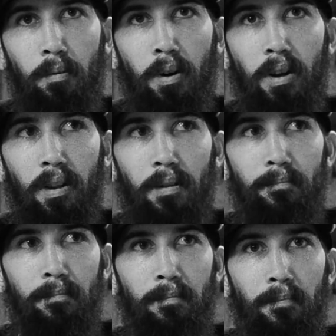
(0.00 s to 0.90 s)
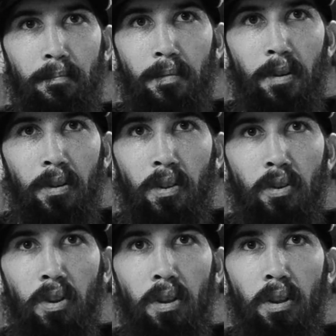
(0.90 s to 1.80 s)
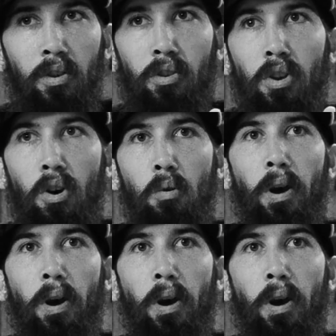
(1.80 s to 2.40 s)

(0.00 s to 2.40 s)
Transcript: Well, there's no